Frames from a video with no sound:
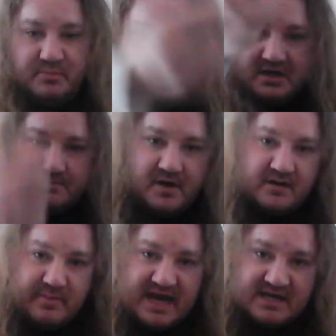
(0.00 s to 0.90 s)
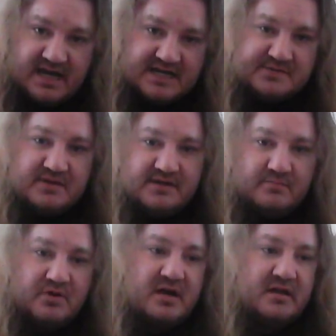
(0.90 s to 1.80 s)
beat up all the bad guys with an
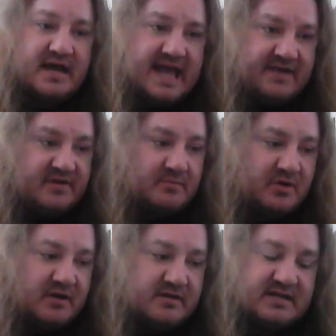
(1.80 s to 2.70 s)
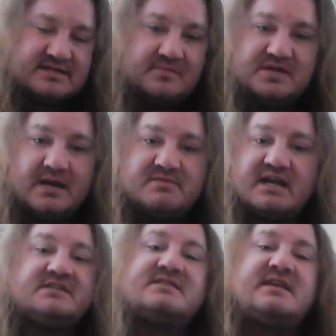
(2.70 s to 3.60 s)
umbrella, I have an umbrella that sometimes
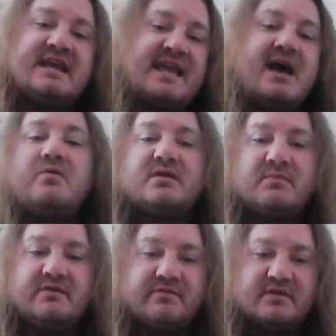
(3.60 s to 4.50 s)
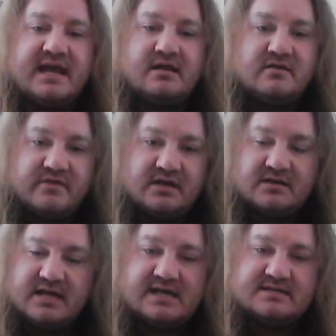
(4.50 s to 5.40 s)
I just take out with me for the hell of it
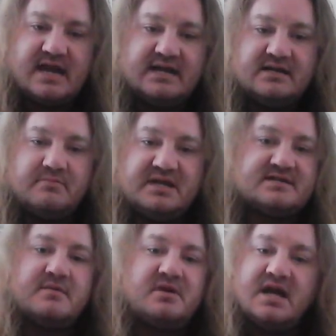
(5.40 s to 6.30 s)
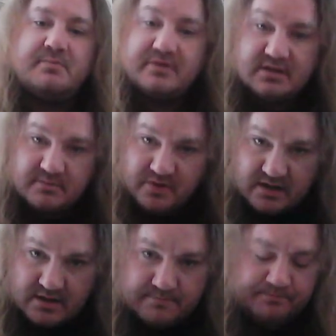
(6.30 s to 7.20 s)
in case I need to beat somebody up with an
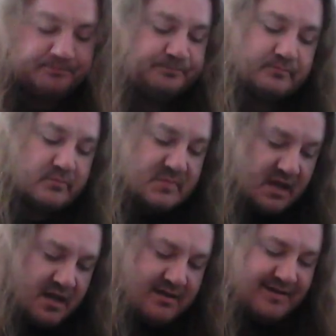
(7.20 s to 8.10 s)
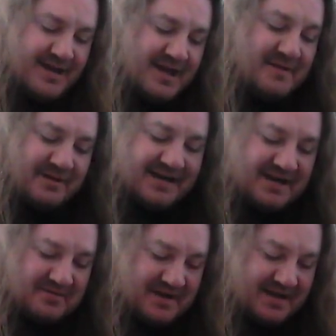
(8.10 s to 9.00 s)
umbrella. But
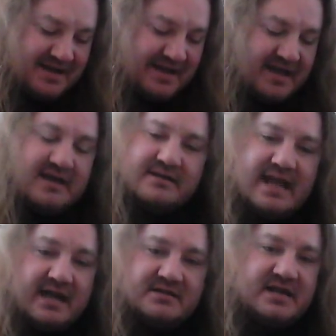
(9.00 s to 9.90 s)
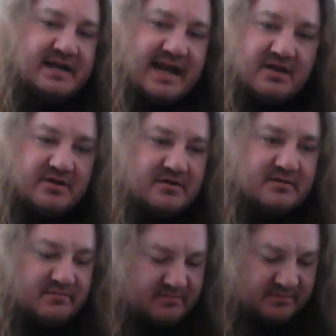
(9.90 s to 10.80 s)
anyway, yeah, Jack
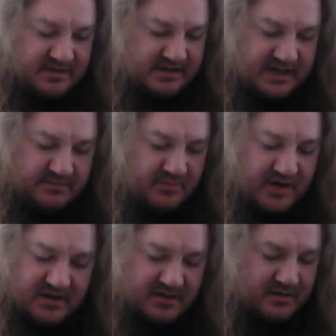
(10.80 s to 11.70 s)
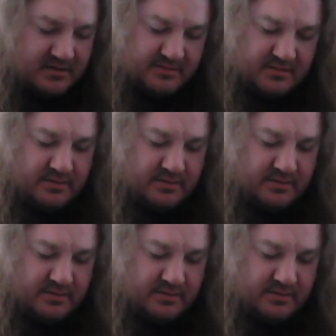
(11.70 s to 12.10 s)
Gallagher with the umbrella,